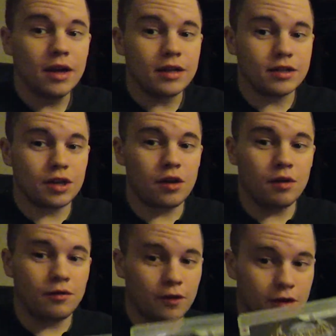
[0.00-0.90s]

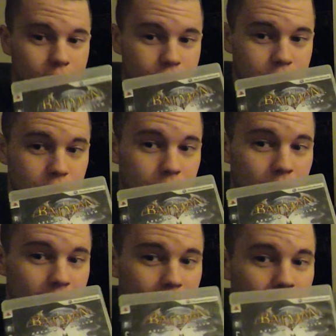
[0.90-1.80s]
So first two
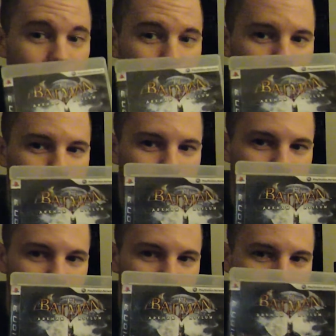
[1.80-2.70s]
I got were
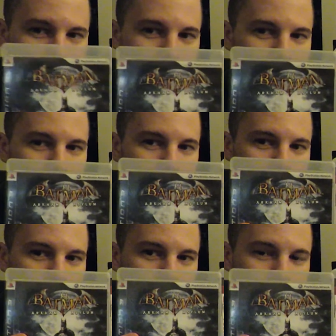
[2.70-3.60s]
the Batman
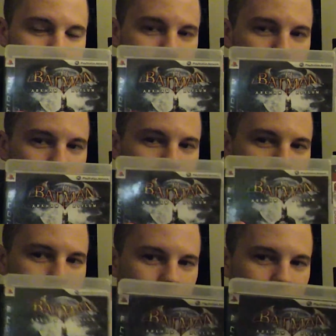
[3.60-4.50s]
Arkham Asylum
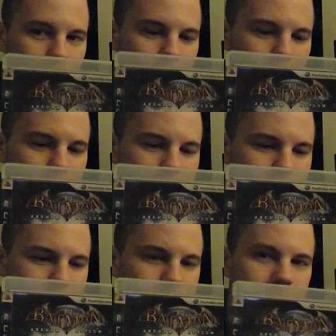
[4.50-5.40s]
and Arkham
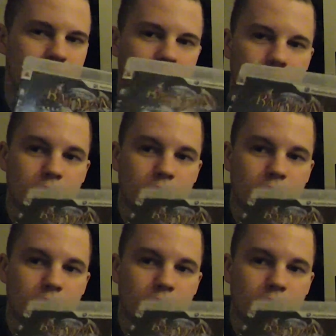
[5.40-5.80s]
City